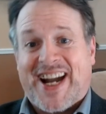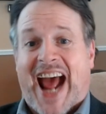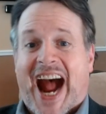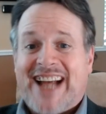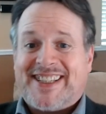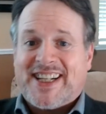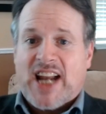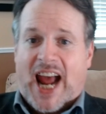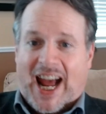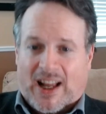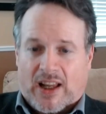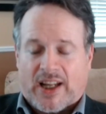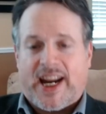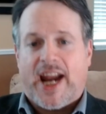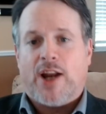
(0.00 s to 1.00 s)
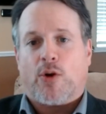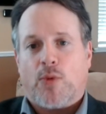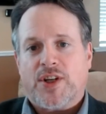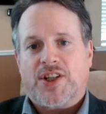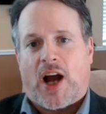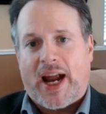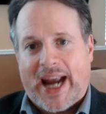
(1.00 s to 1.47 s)
And as an allocator,
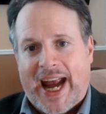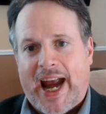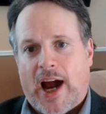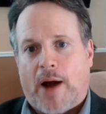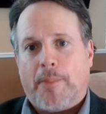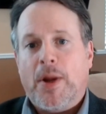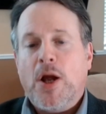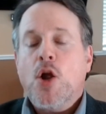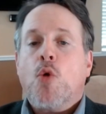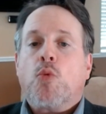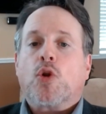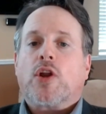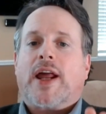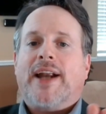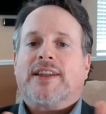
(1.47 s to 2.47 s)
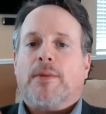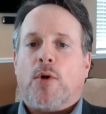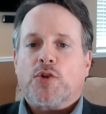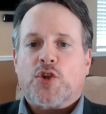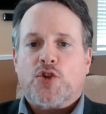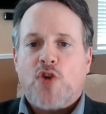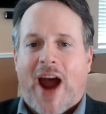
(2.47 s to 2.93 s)
which I am, we're looking at the
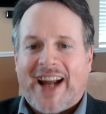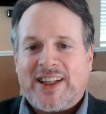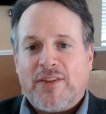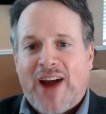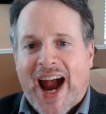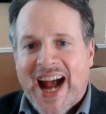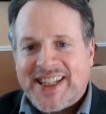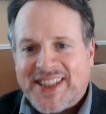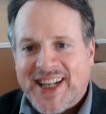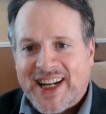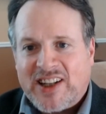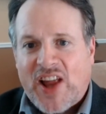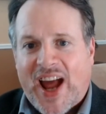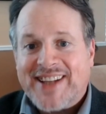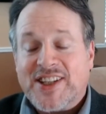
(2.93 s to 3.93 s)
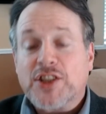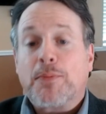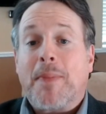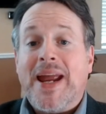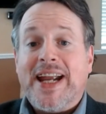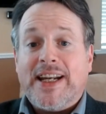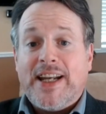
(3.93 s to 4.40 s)
most attractive asset classes,
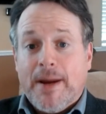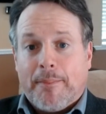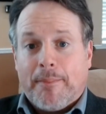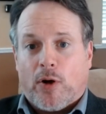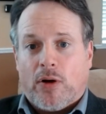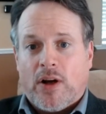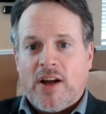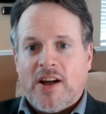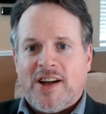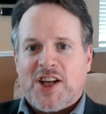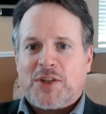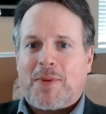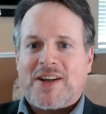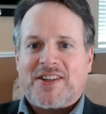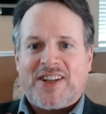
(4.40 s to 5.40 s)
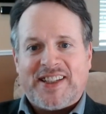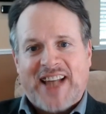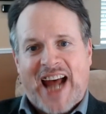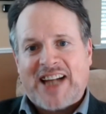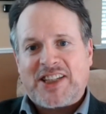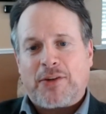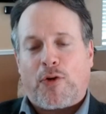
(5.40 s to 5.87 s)
being nimble, especially in
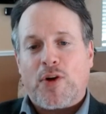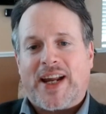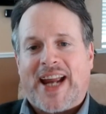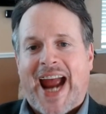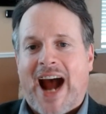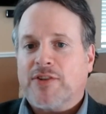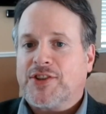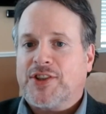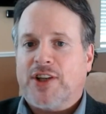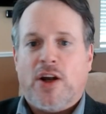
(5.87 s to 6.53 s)
tax-deferred accounts,